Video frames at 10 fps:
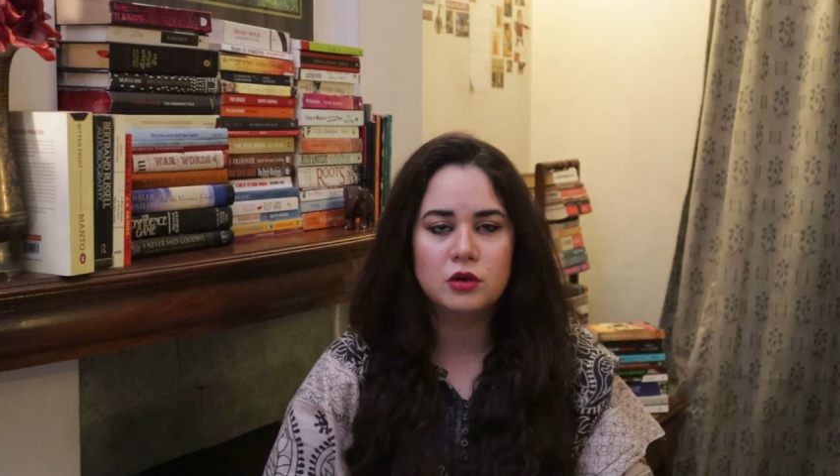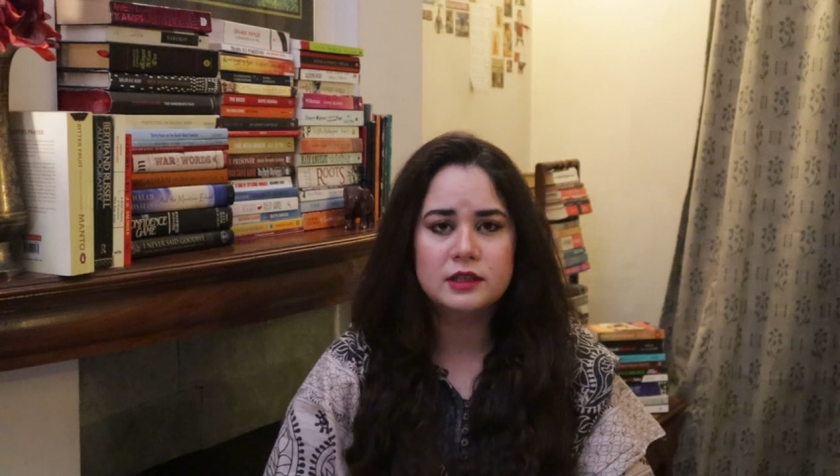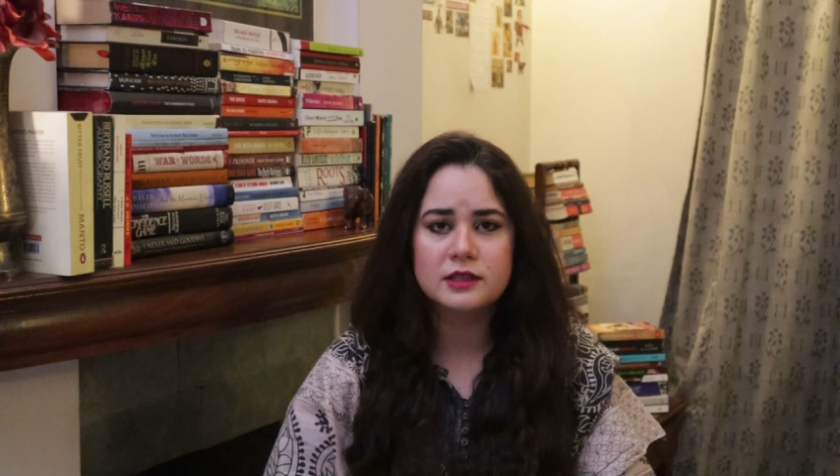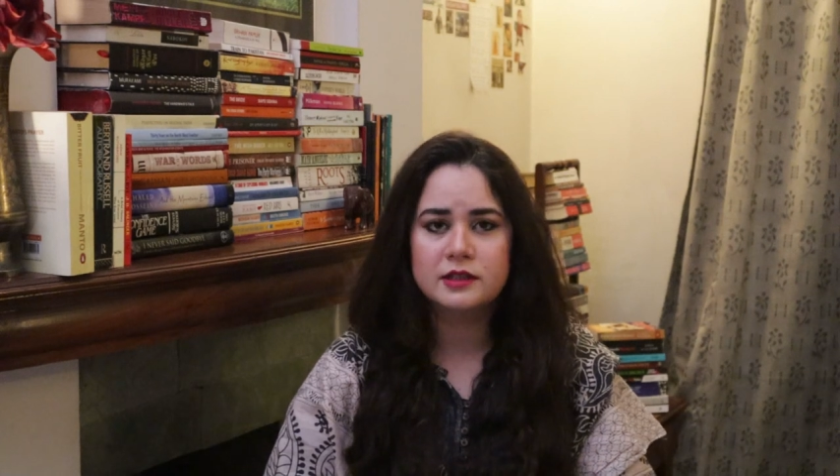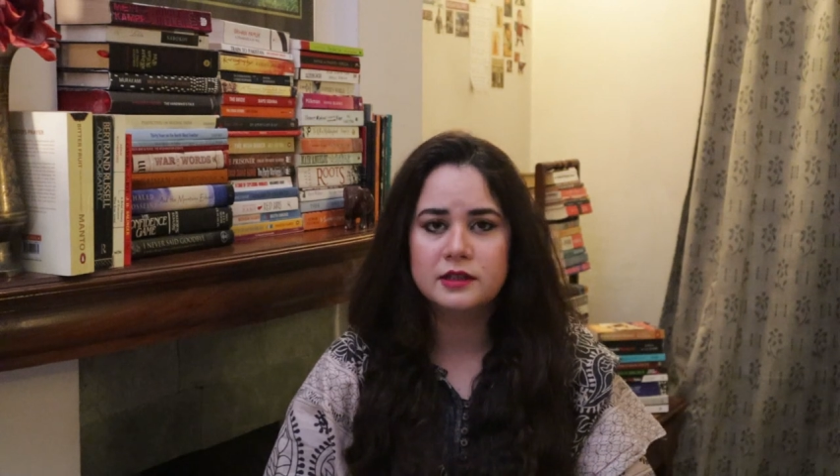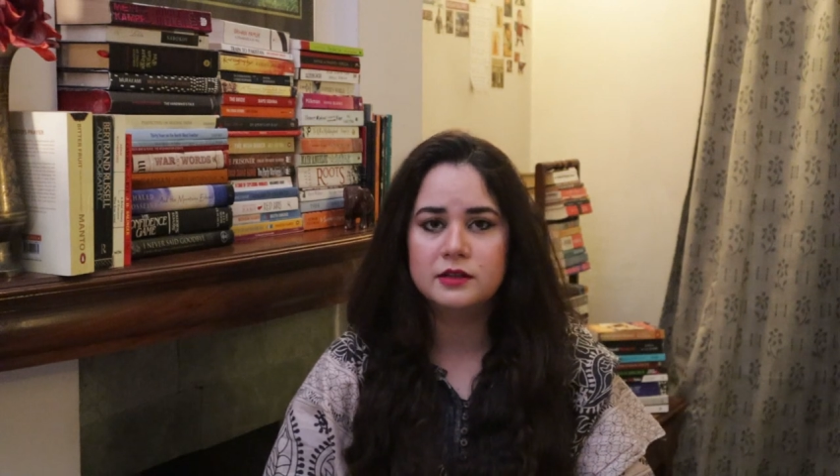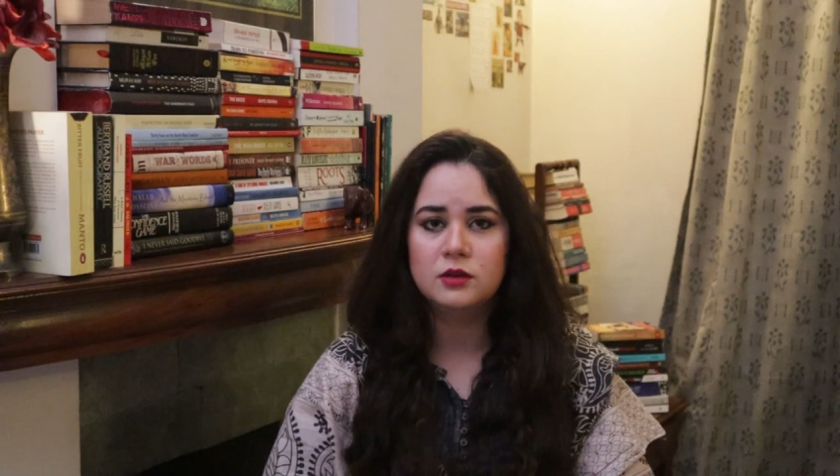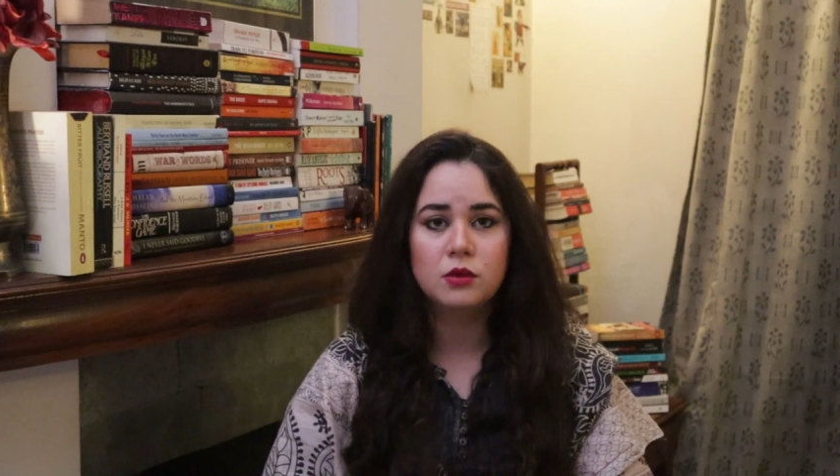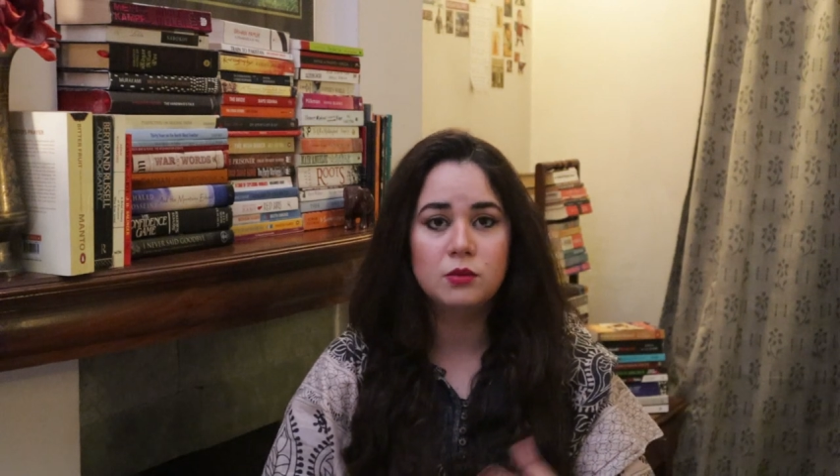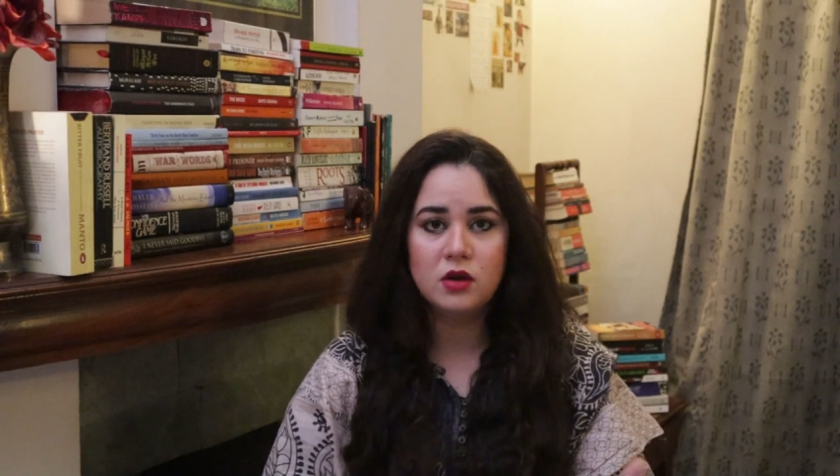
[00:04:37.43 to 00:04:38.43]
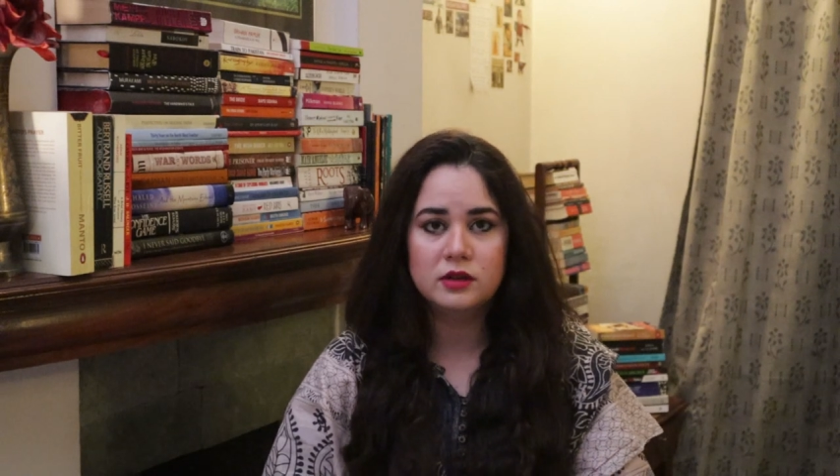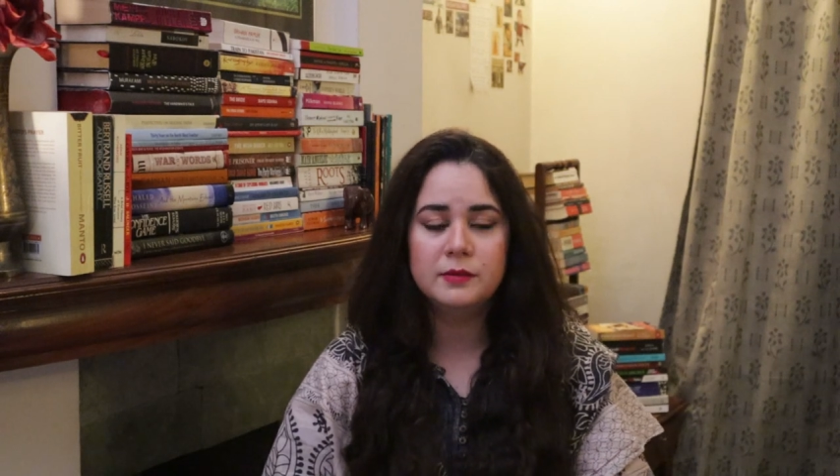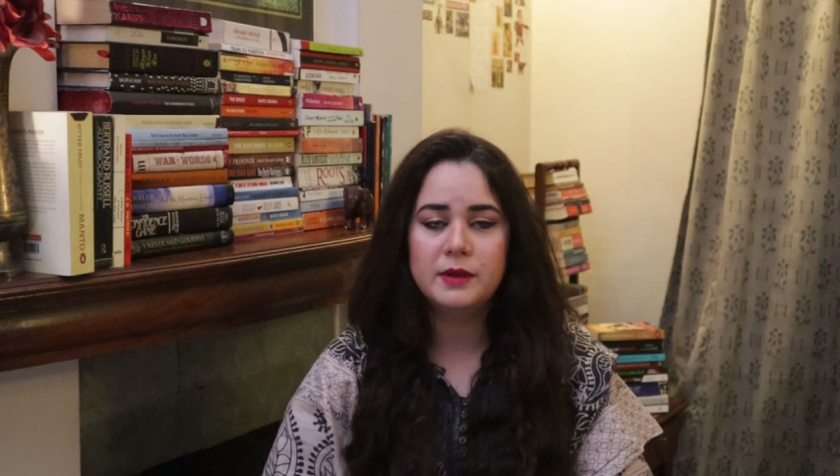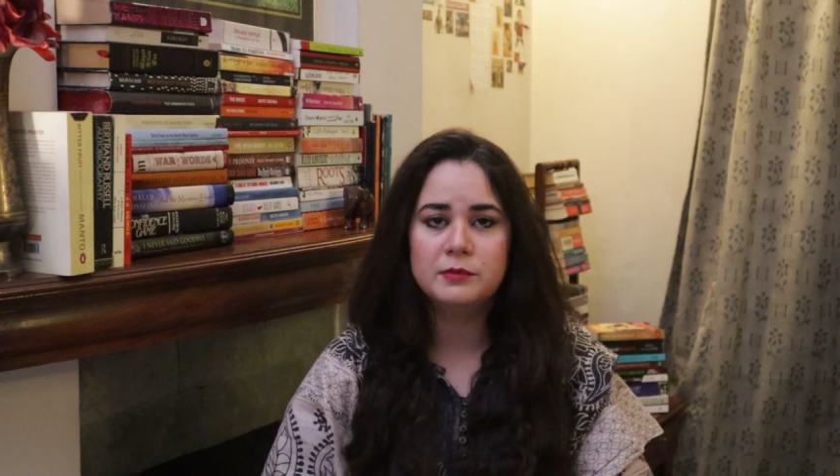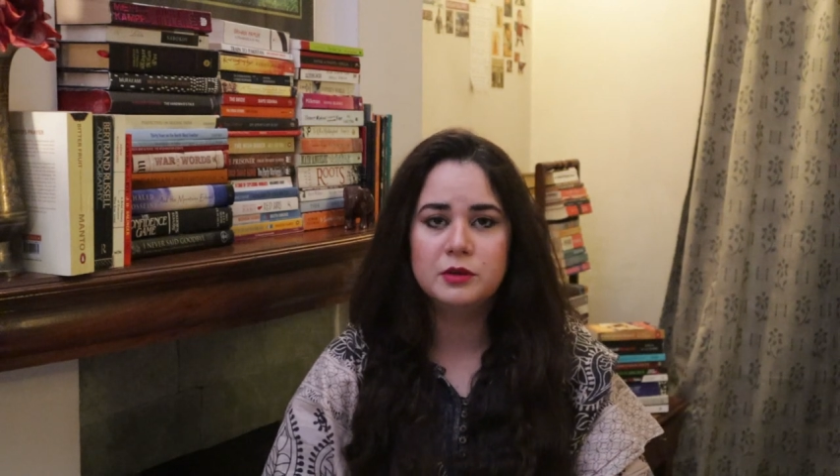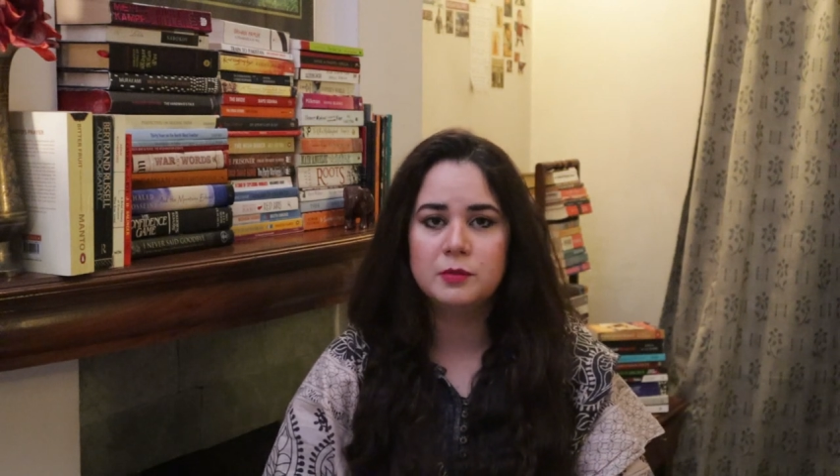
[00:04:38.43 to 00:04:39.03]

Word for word: shortlisted or won the man